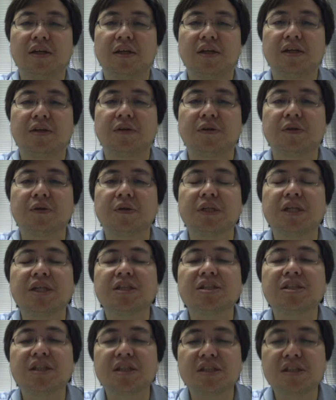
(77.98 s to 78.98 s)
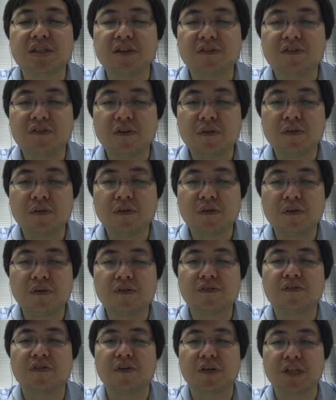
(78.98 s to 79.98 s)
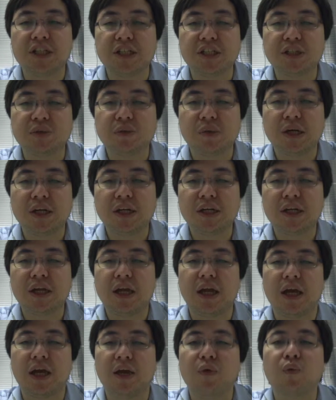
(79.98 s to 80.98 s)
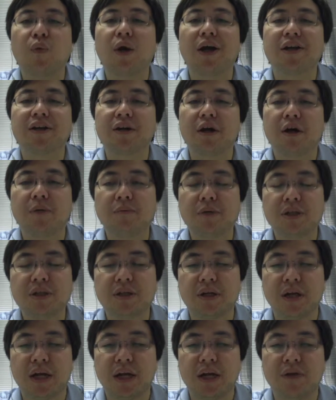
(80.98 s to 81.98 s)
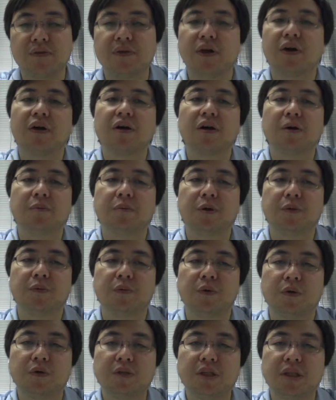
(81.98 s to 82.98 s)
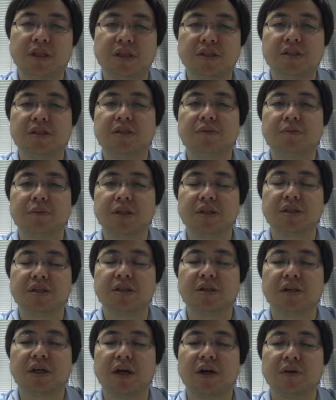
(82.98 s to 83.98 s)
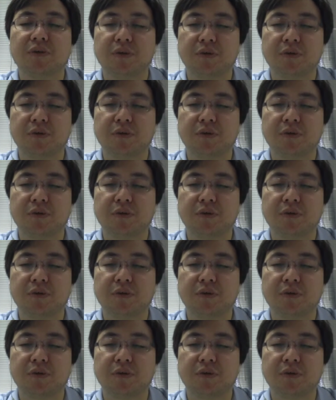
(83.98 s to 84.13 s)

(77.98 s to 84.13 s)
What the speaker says: including 64 for each one and one common ground or common voltage, depends on how you